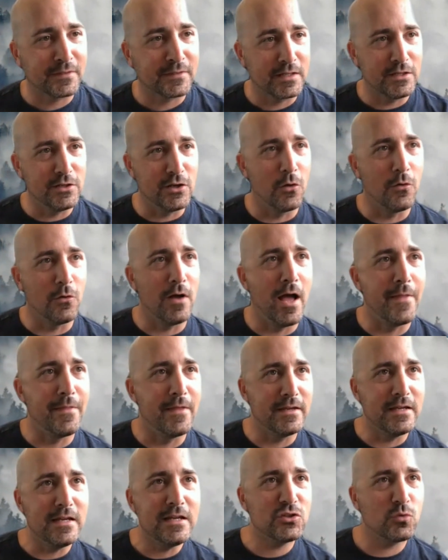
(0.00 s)
you know, and
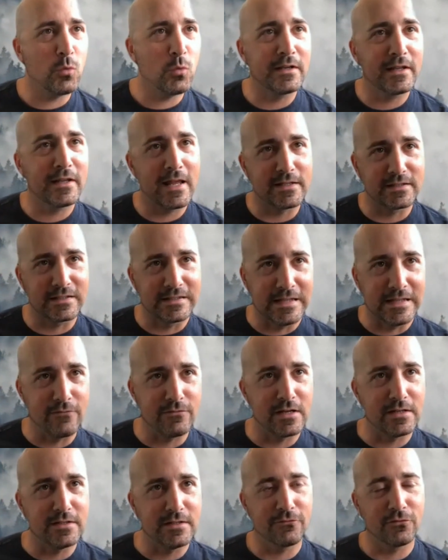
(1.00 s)
then each one gets
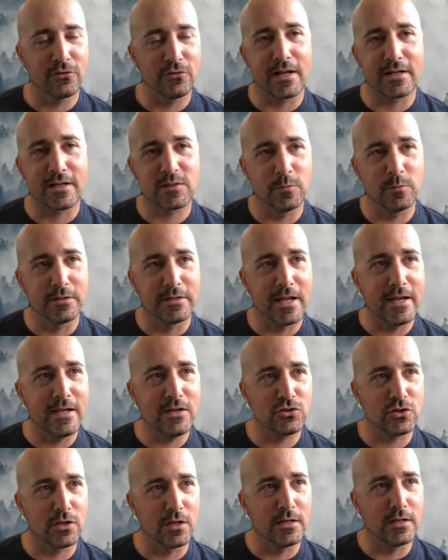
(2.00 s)
given a different
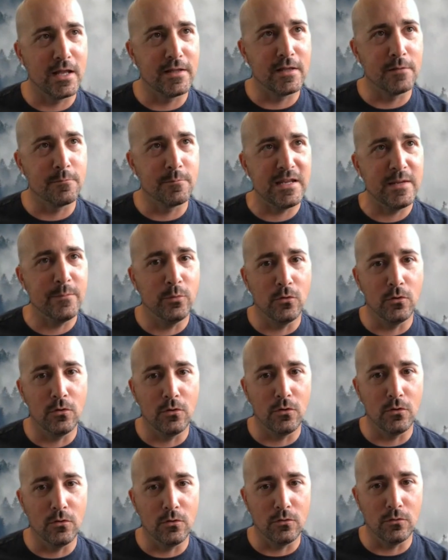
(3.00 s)
explanation, and then
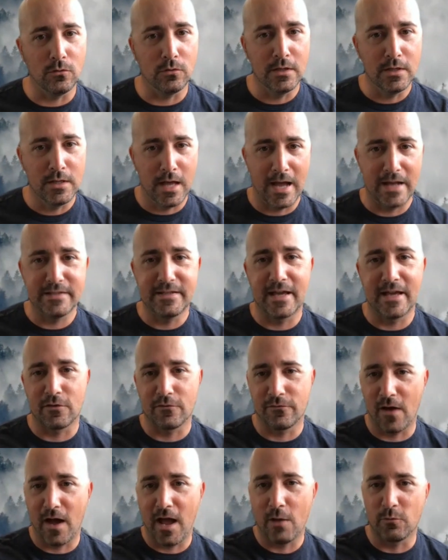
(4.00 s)
people
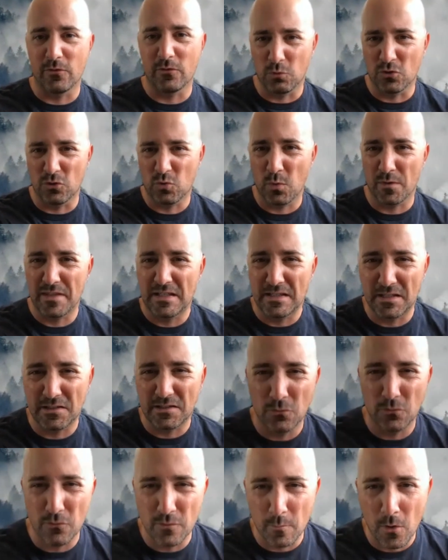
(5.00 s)
identify with which one they like
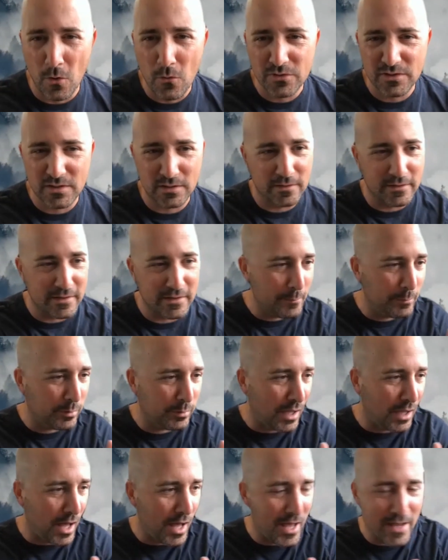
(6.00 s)
to do the most, and then they
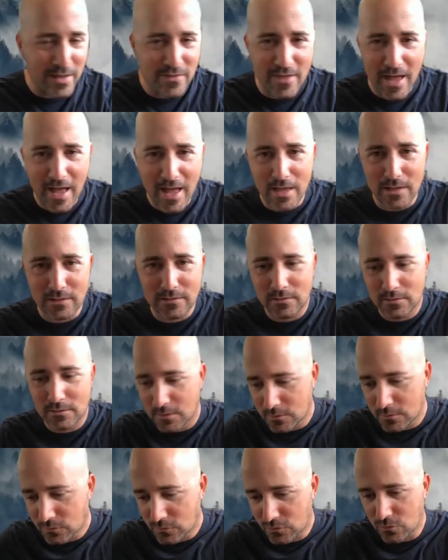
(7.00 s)
apply that
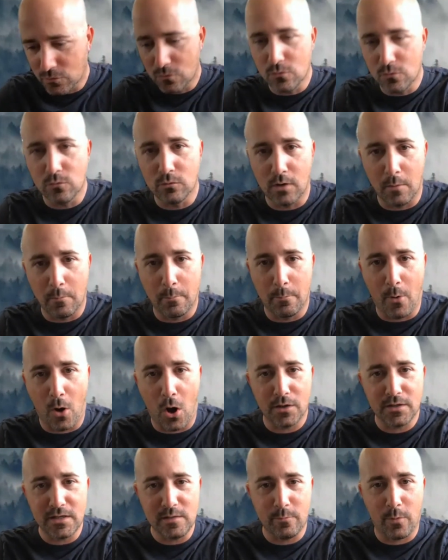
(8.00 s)
to a
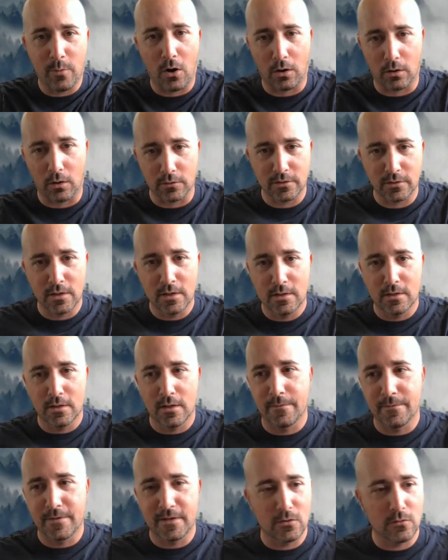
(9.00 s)
body part.
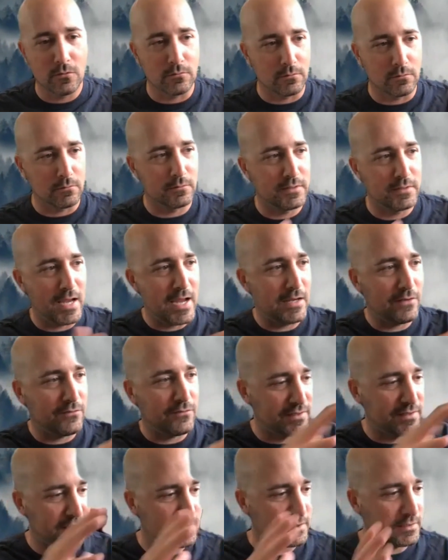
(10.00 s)
They don't take
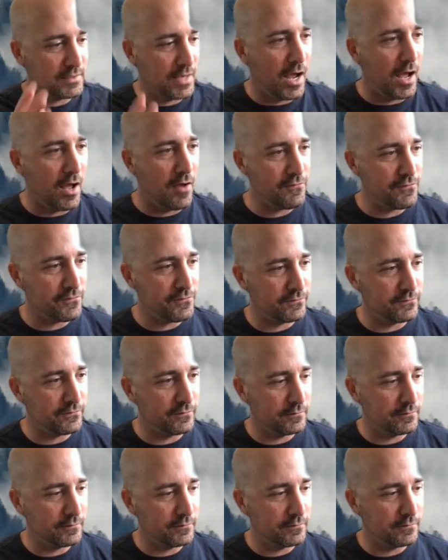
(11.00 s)
this stuff